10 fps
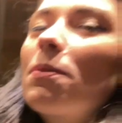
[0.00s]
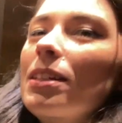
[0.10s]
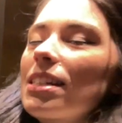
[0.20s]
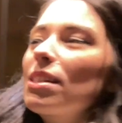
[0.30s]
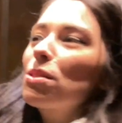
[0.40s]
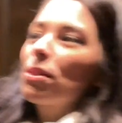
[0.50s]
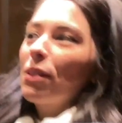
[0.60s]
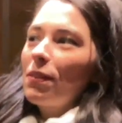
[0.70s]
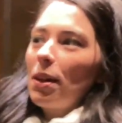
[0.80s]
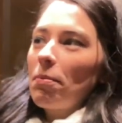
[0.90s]
we did a tour
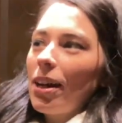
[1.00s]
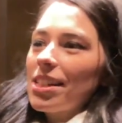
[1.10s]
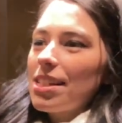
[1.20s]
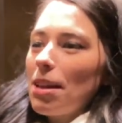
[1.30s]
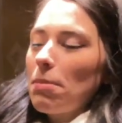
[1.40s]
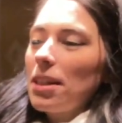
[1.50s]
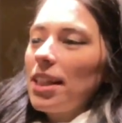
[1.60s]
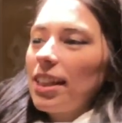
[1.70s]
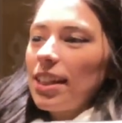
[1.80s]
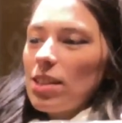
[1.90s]
of the Empire State
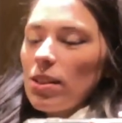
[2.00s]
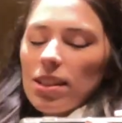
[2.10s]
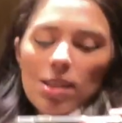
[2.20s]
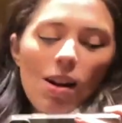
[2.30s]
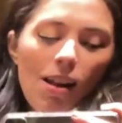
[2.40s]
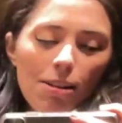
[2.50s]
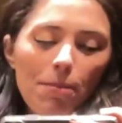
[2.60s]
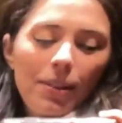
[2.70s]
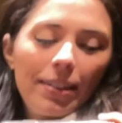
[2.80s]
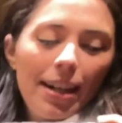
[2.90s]
Building. They told us all
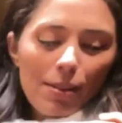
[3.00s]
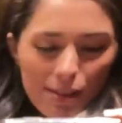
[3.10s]
about how